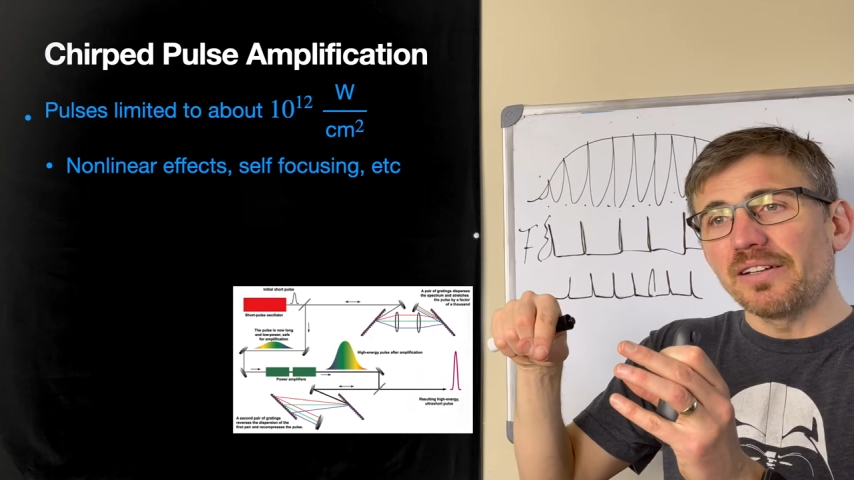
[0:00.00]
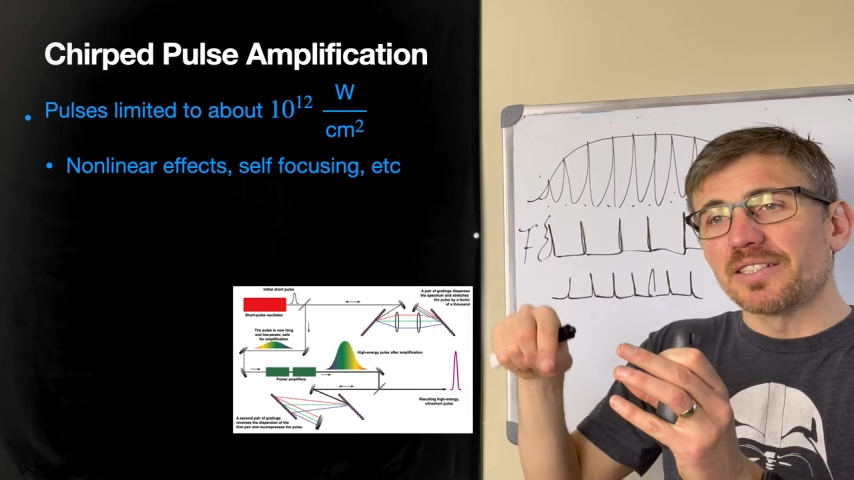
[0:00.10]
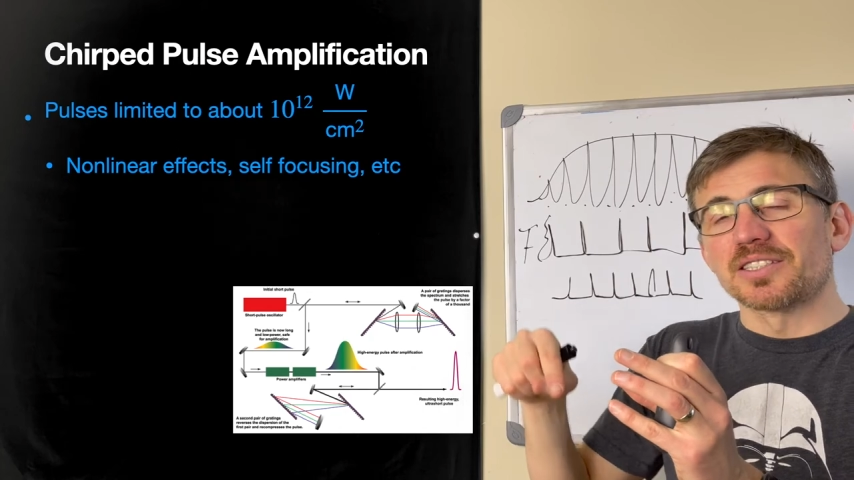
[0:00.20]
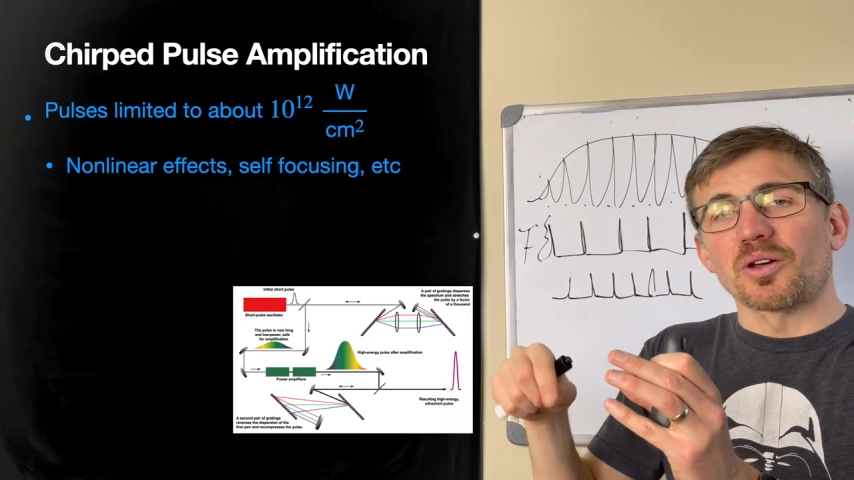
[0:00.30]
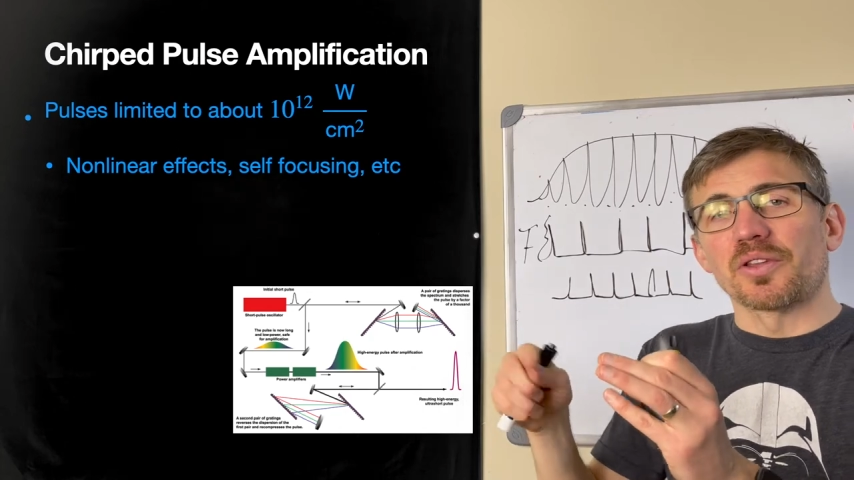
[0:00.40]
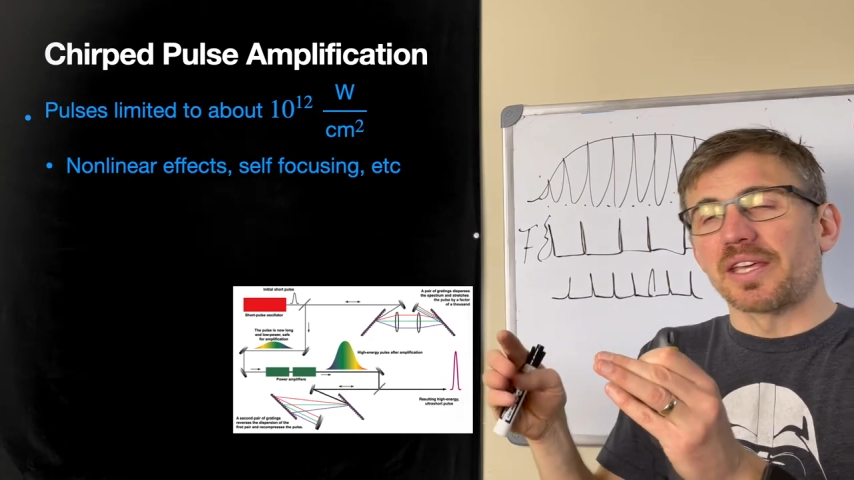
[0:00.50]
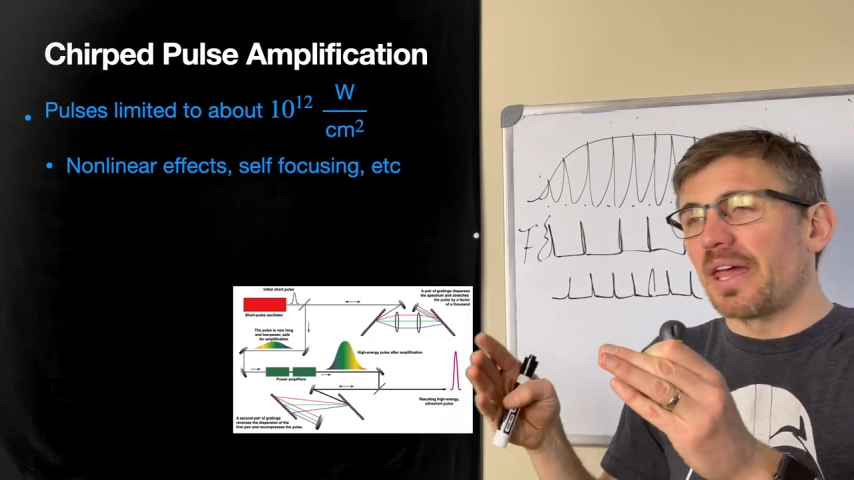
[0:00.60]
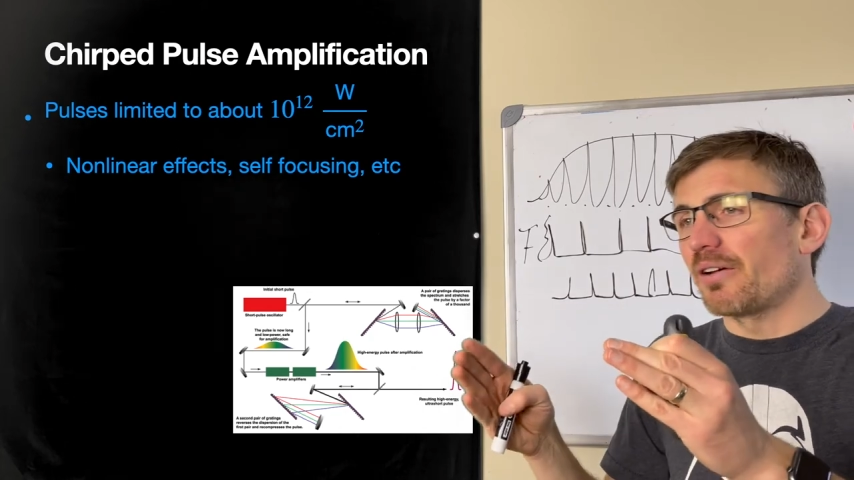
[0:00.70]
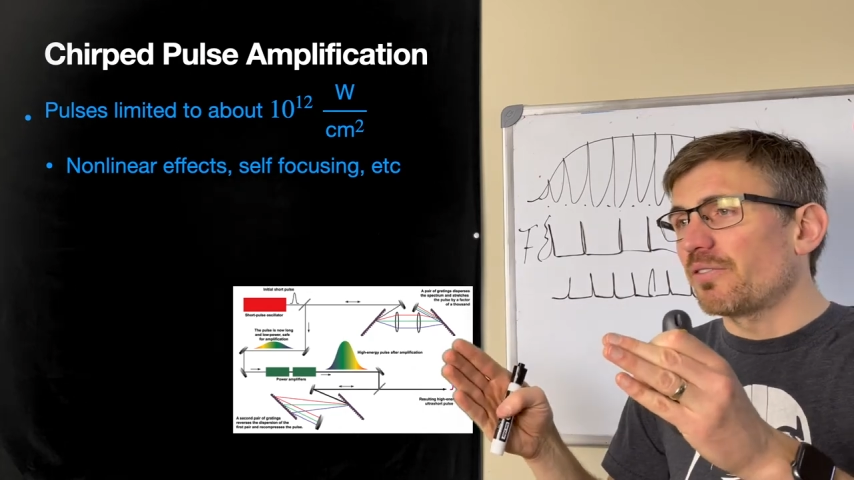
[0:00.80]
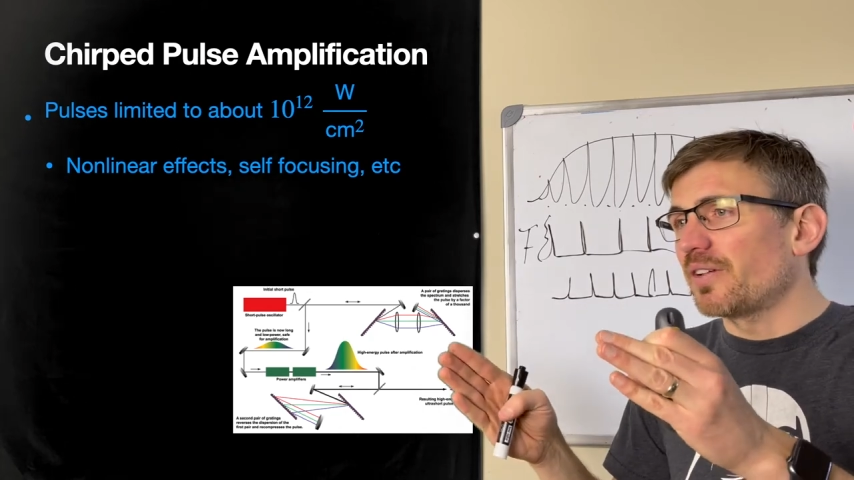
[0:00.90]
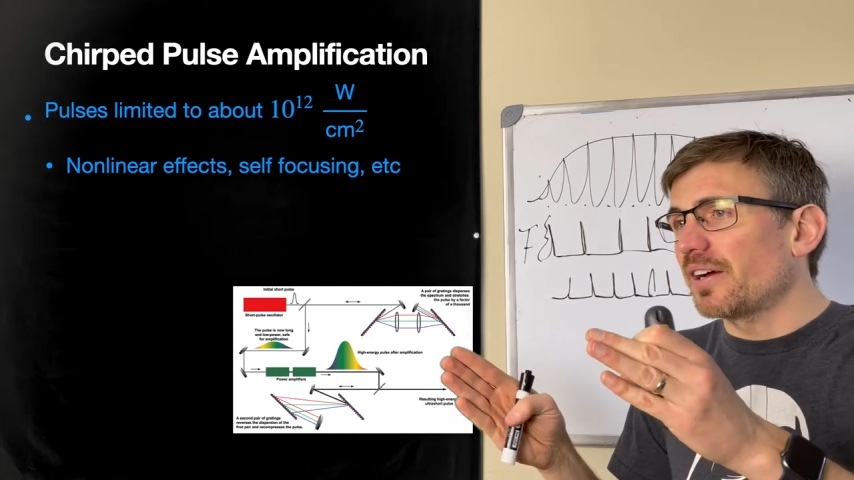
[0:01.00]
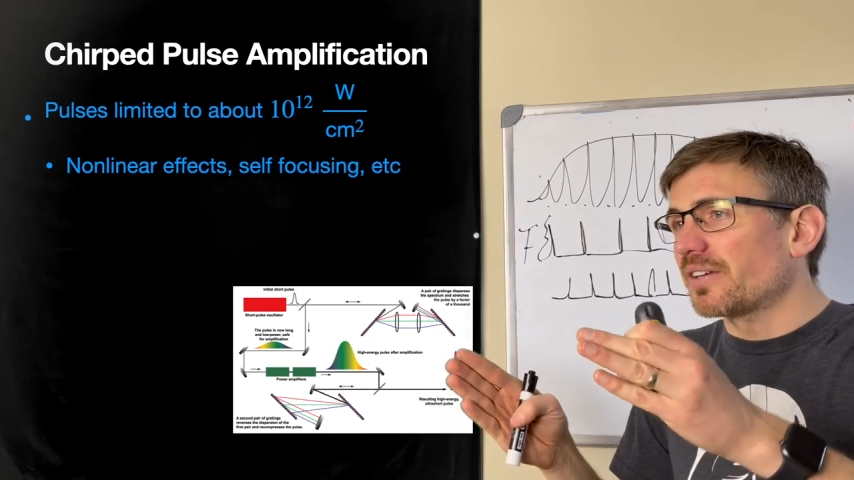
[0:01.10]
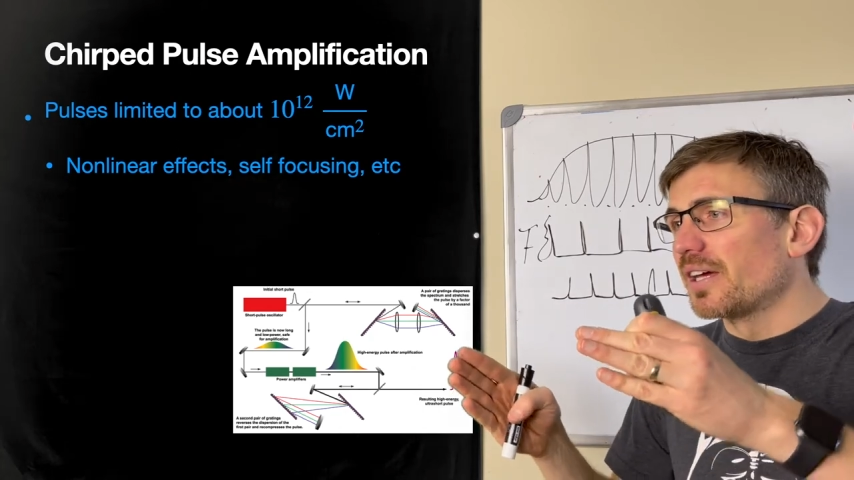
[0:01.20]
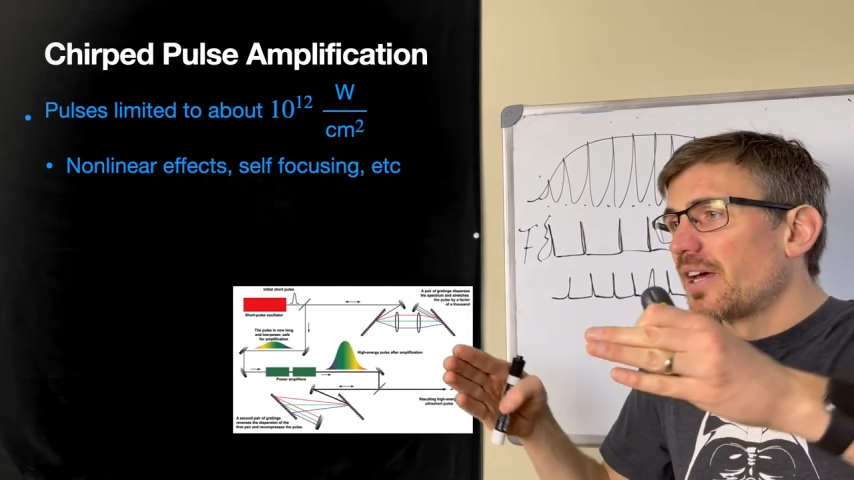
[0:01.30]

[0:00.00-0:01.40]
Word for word: This is called the Kerr effect